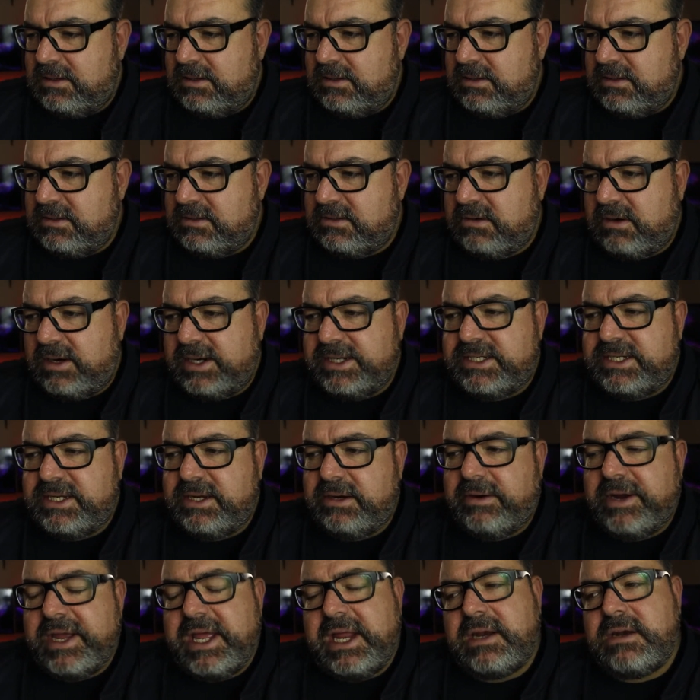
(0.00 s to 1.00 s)

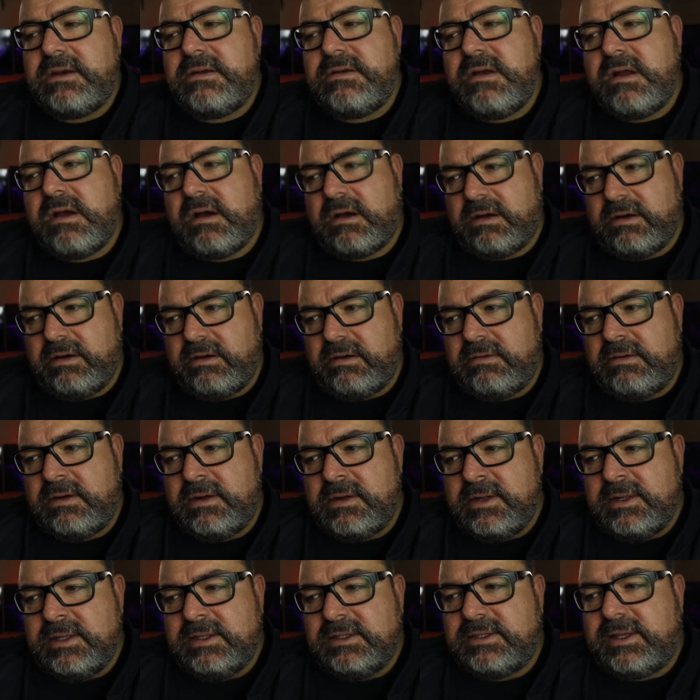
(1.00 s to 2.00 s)
criterion. No.
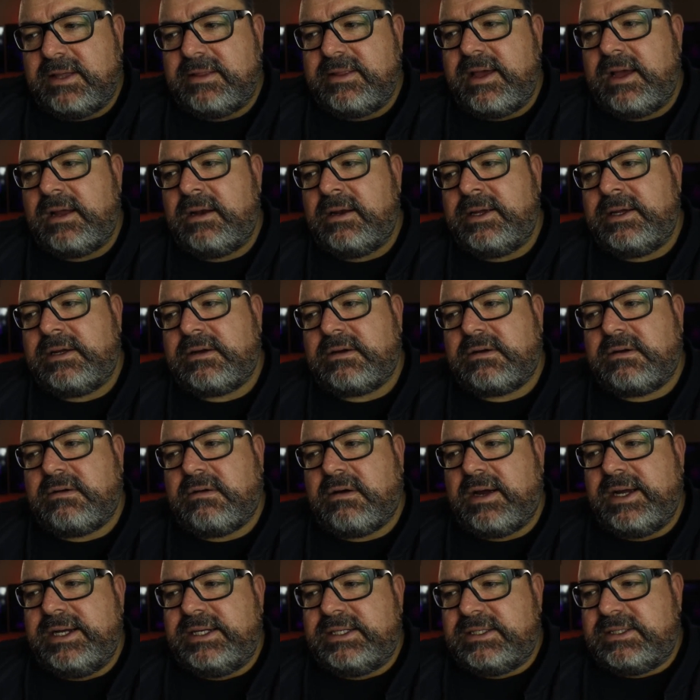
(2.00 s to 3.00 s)
So the only
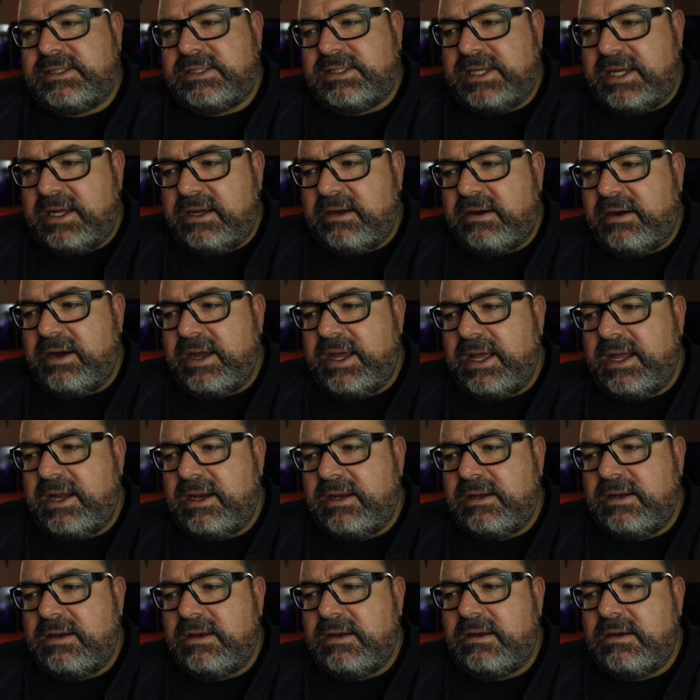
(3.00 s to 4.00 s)

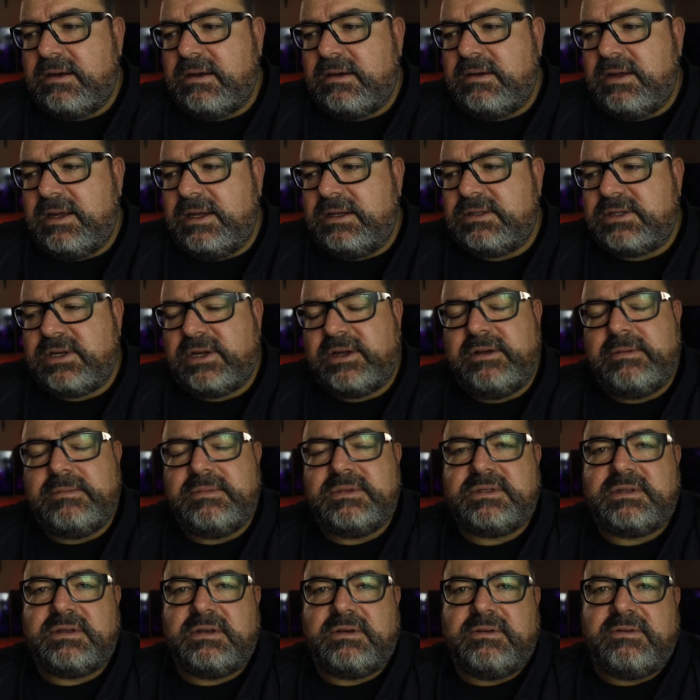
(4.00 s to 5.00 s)
criterion in
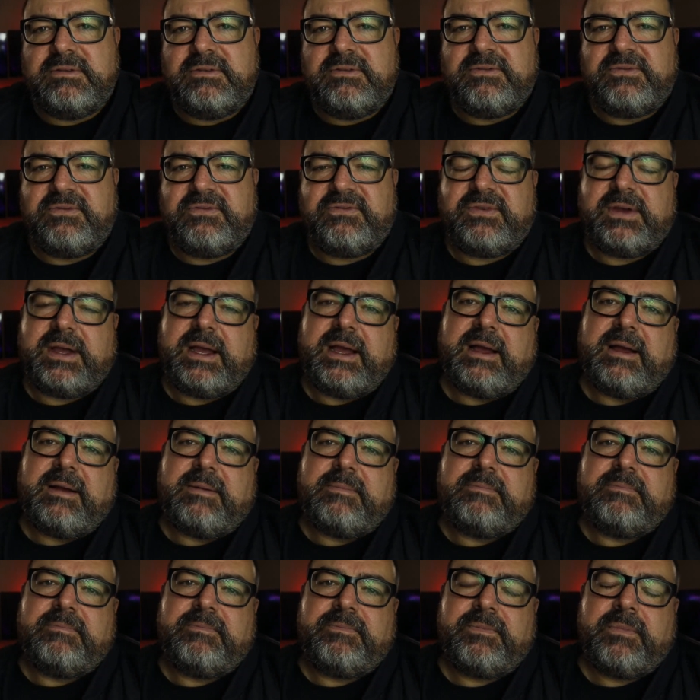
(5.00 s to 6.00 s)
terms of
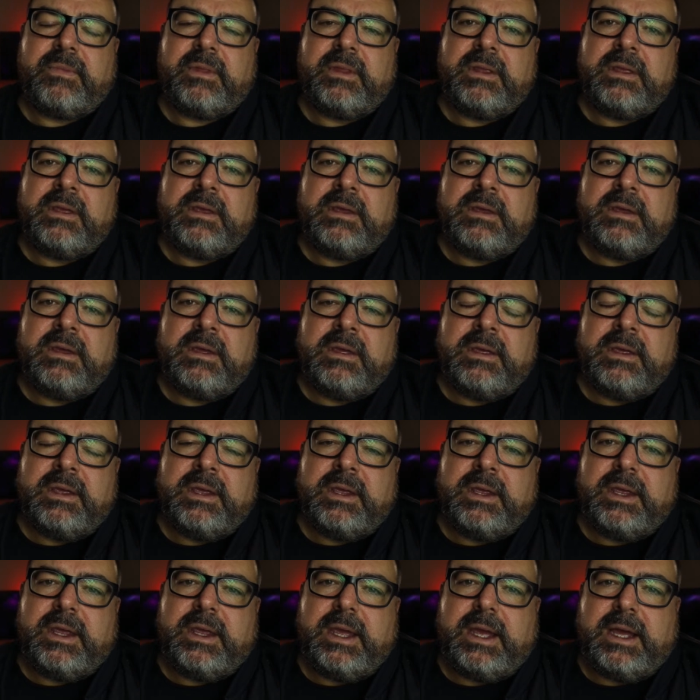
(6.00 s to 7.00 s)
time
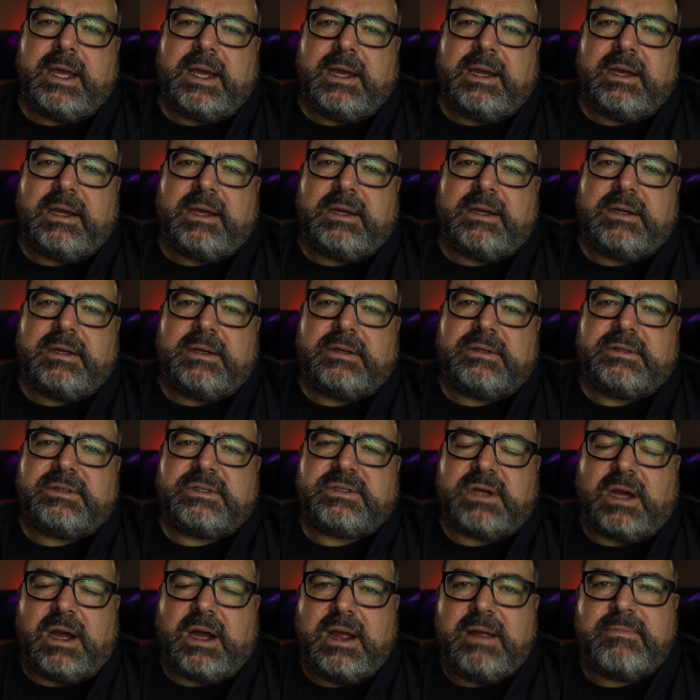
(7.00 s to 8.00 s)

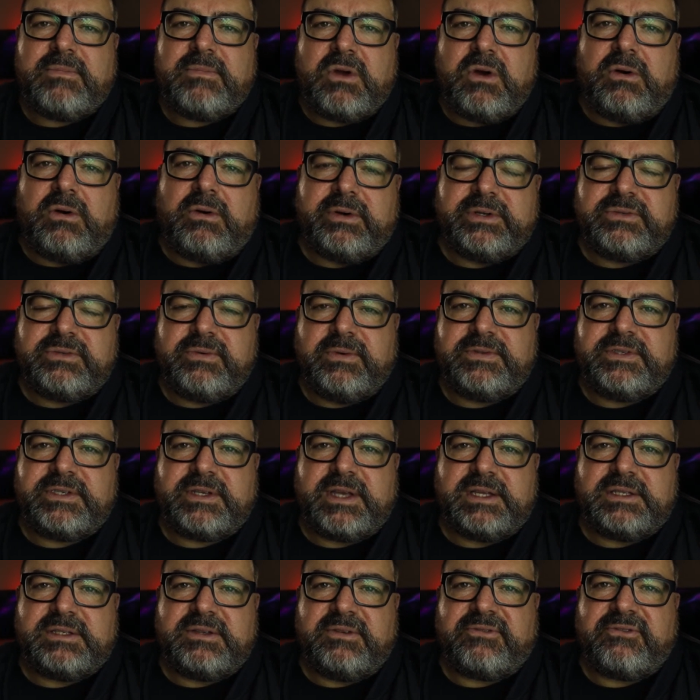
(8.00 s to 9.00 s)
course with
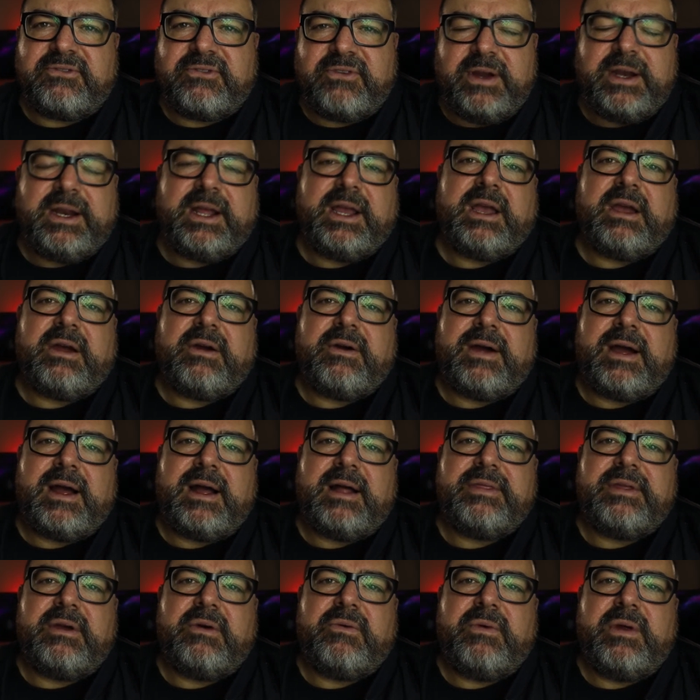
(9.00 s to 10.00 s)
schizophrenia are
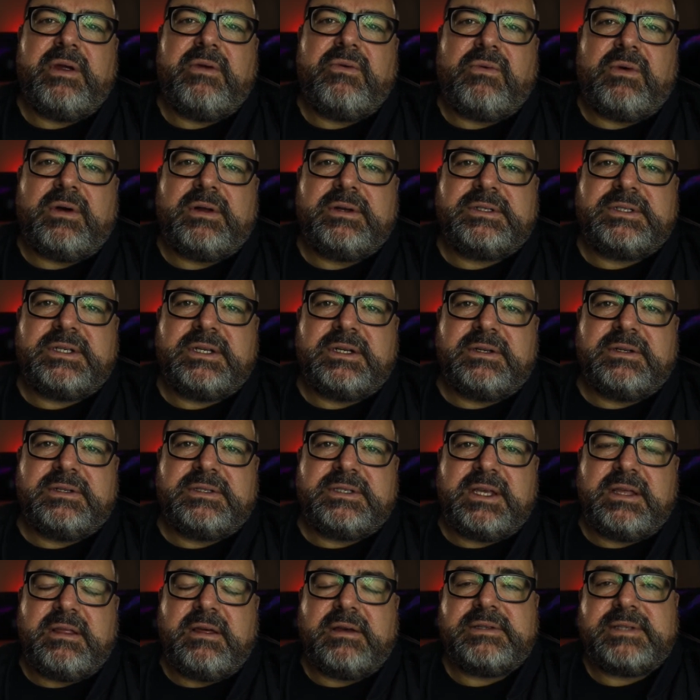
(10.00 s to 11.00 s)
that we want to
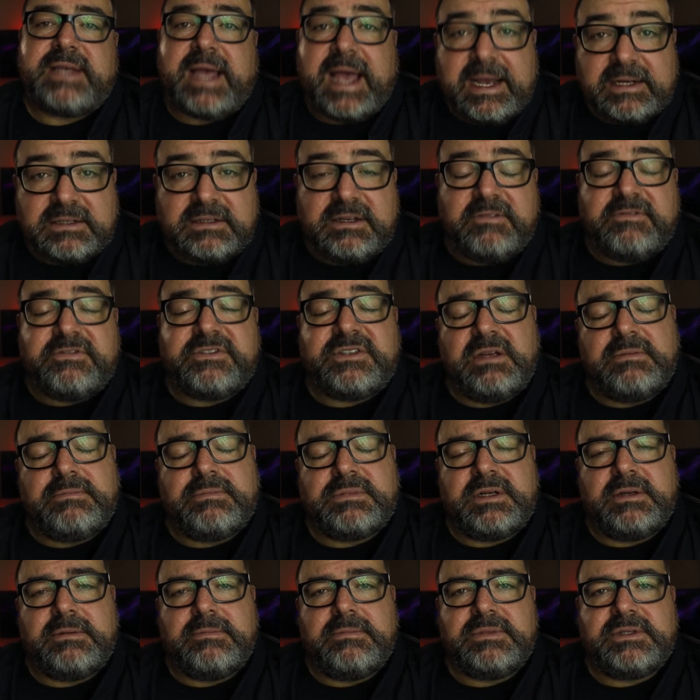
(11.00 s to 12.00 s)
see those active
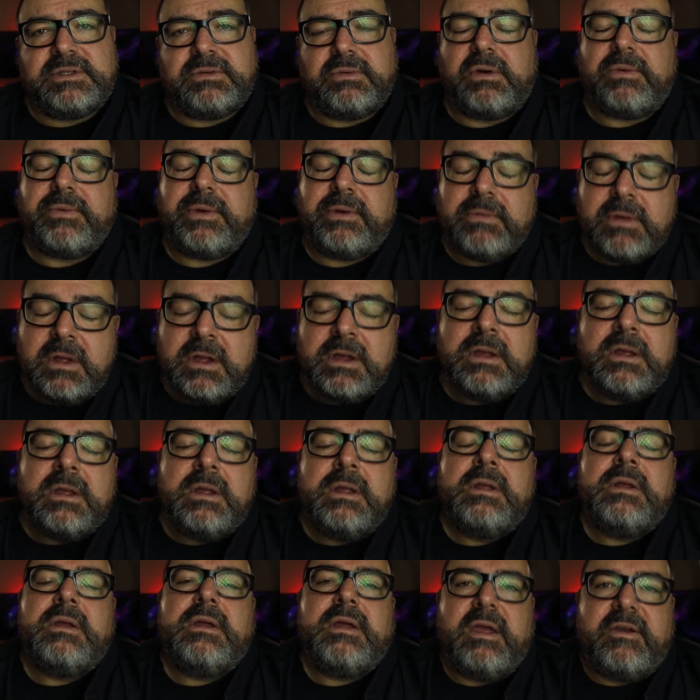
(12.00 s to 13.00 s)
symptoms.
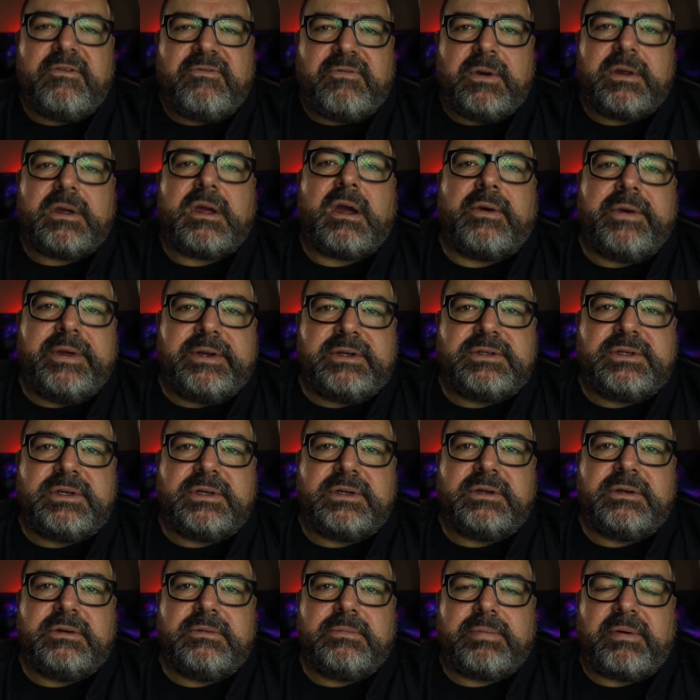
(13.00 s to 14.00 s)
If we're going
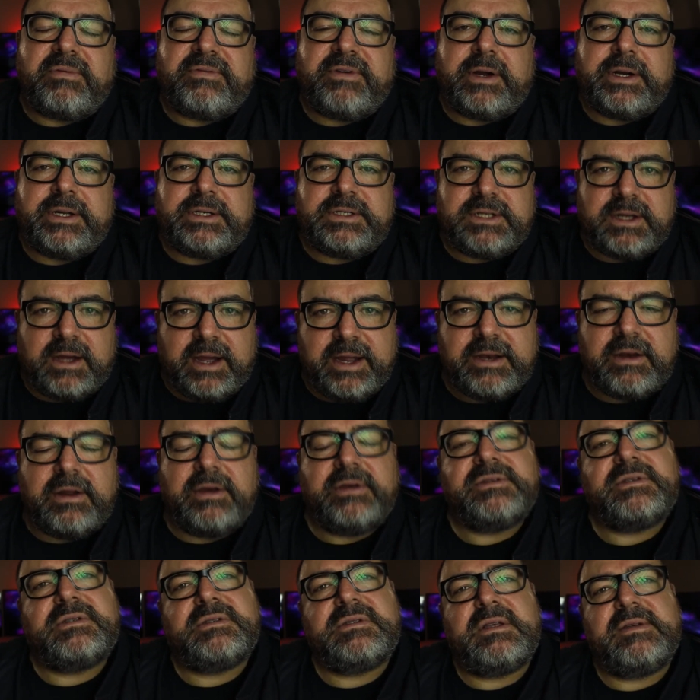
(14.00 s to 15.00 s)
to provide a
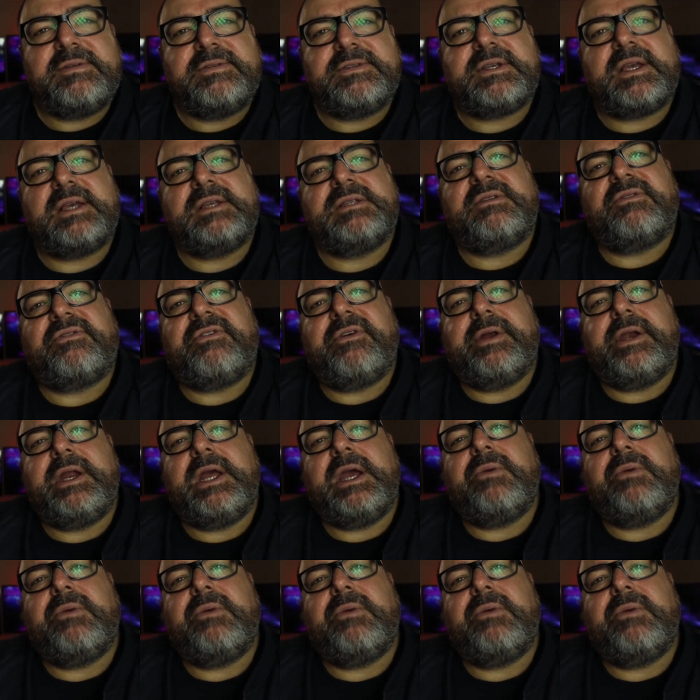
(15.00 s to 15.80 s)
diagnosis of schizophrenia, we